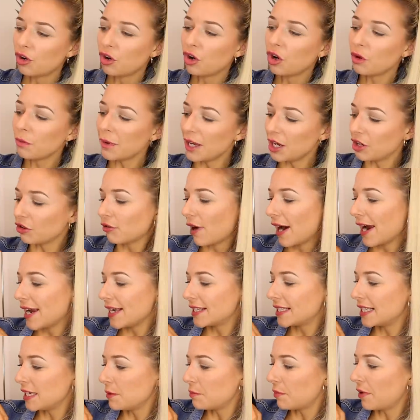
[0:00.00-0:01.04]
Call me
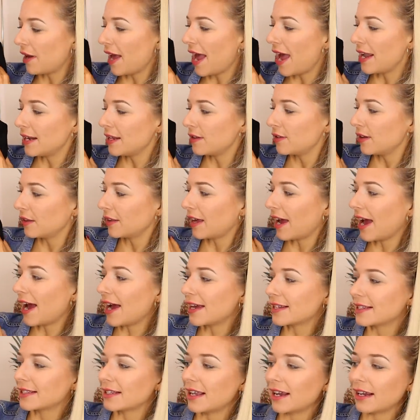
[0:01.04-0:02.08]
crazy, but anything that
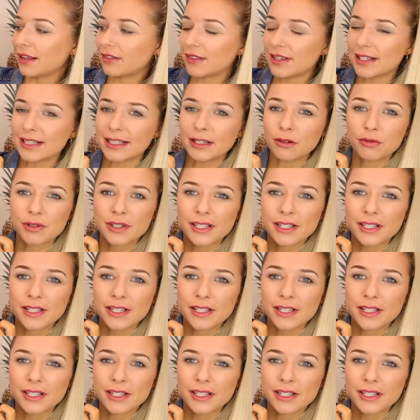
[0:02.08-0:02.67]
has like this little